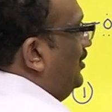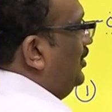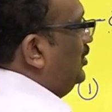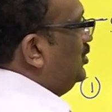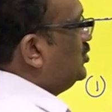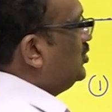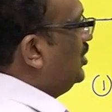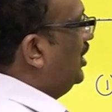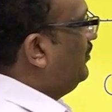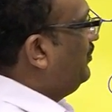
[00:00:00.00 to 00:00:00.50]

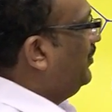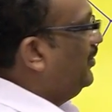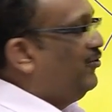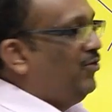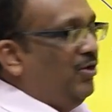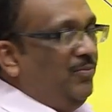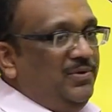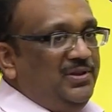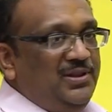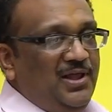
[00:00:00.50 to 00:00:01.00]
So let me
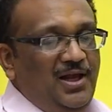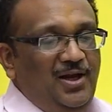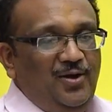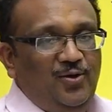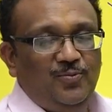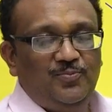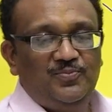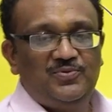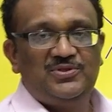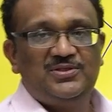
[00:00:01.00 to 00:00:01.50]
draw methyl
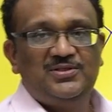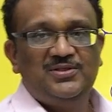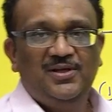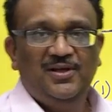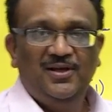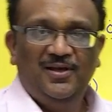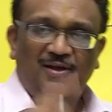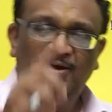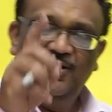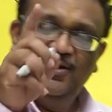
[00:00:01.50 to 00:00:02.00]
groups.
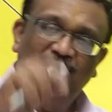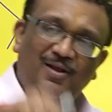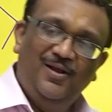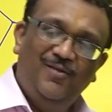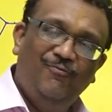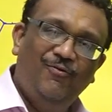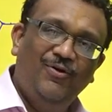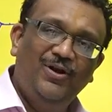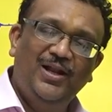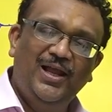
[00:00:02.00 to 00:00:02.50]

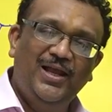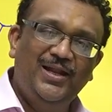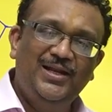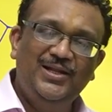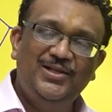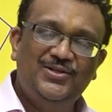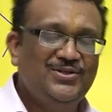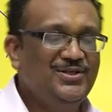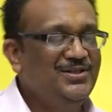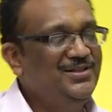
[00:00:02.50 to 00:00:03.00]
1 line
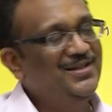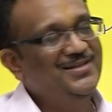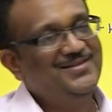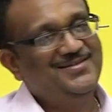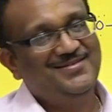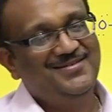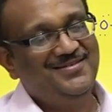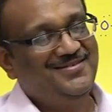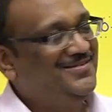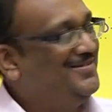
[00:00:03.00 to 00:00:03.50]
each,
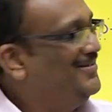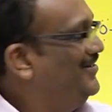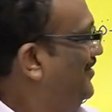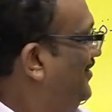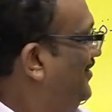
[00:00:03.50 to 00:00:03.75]
that's it.